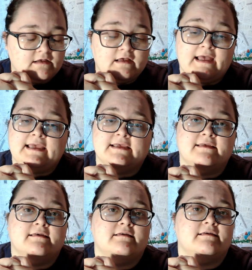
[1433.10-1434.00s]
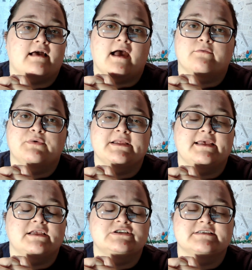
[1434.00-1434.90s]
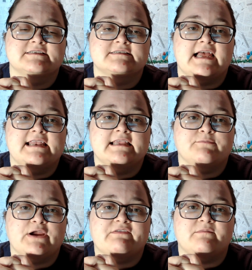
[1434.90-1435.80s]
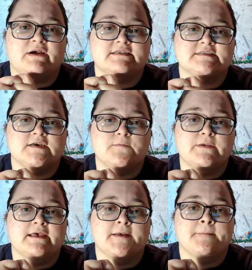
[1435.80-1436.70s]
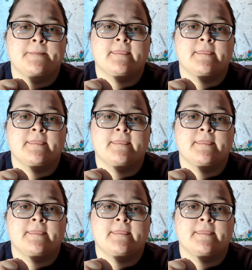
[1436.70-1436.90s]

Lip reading: I really just, I need a break from Bugztopia.